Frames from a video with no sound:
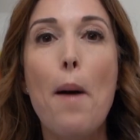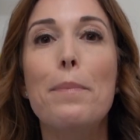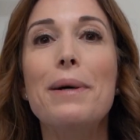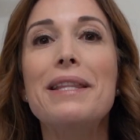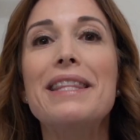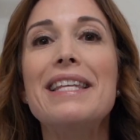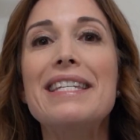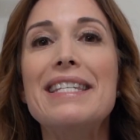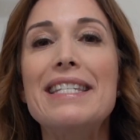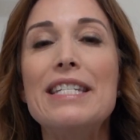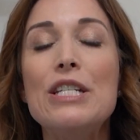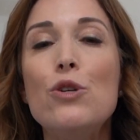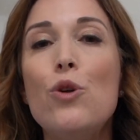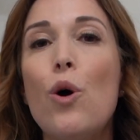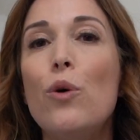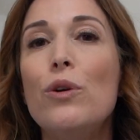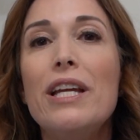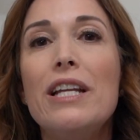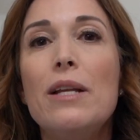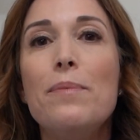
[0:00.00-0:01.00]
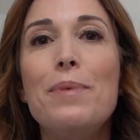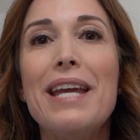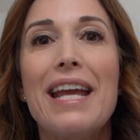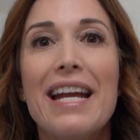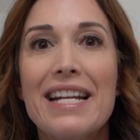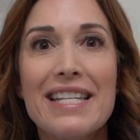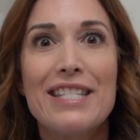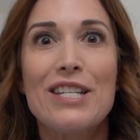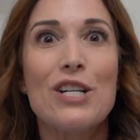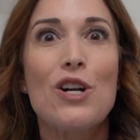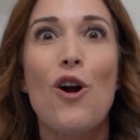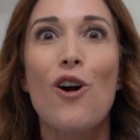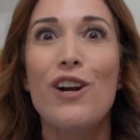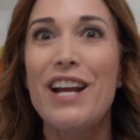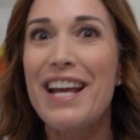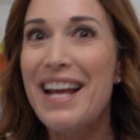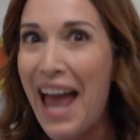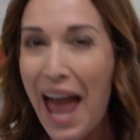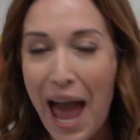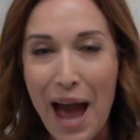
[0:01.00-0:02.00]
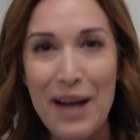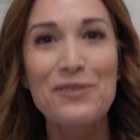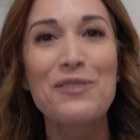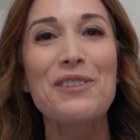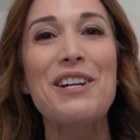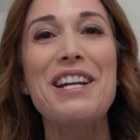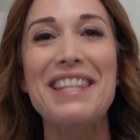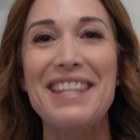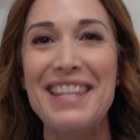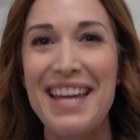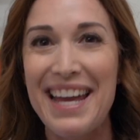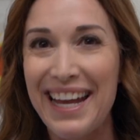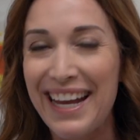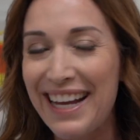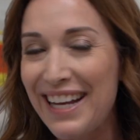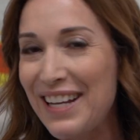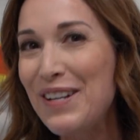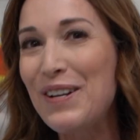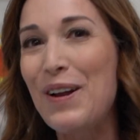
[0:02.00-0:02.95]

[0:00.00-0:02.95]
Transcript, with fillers: But this, you don't need to be Instacarting everything,